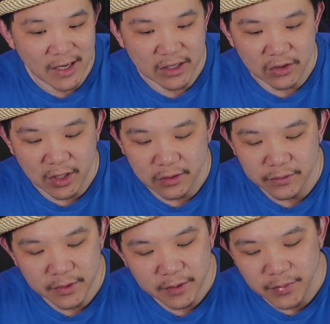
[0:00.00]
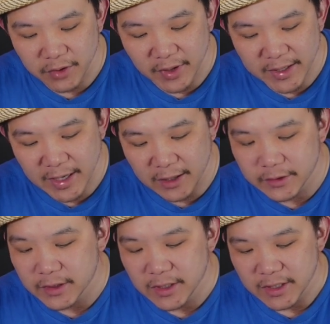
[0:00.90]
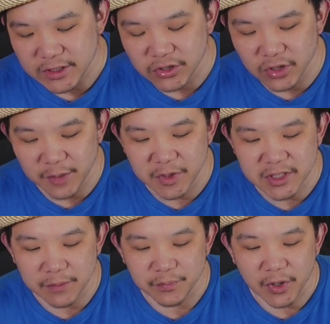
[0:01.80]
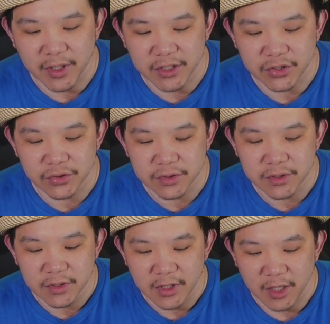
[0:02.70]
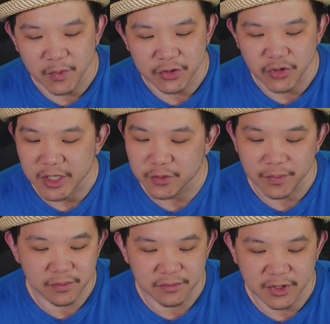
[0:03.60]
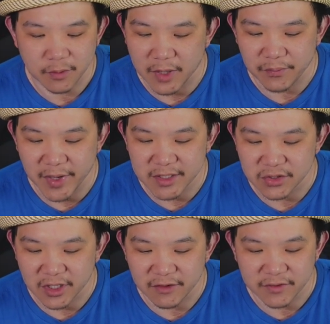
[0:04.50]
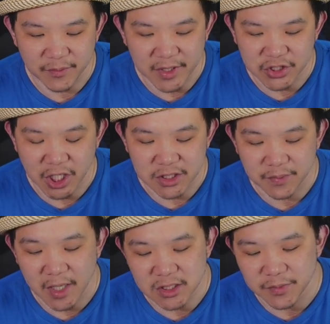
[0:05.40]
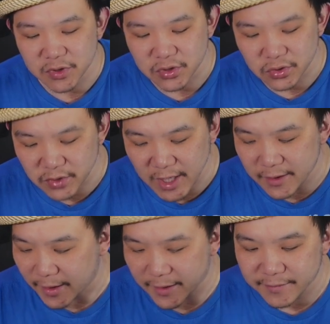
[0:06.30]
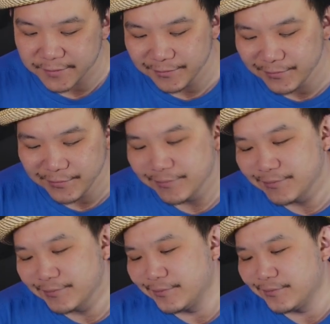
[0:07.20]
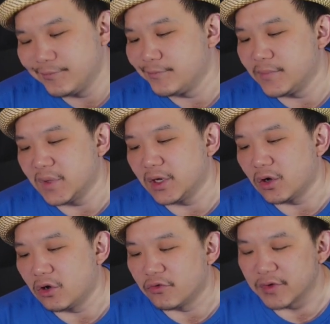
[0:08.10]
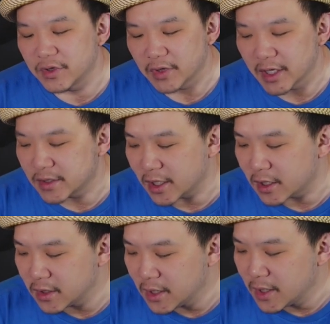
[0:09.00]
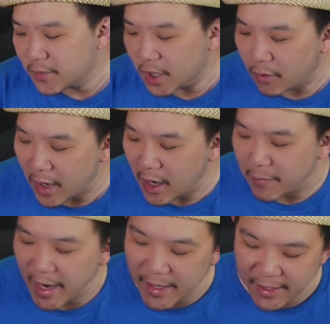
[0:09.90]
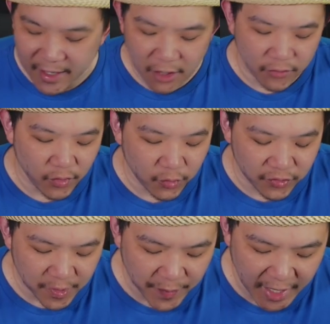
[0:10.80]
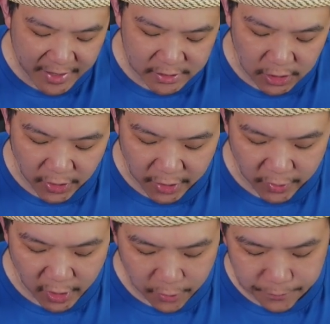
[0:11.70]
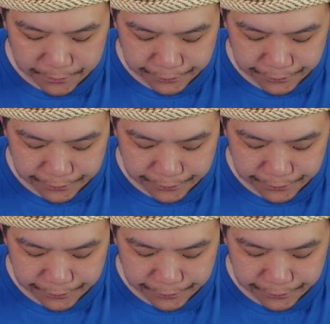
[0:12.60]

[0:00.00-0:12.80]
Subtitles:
I don't know. But right now, it's still giving me some burn issues. I'm going to try to, you know, my best to give the best chance possible to do that. And, you know, hopefully it'll get there. But while I'm at it, I'll remove the band. So here we go.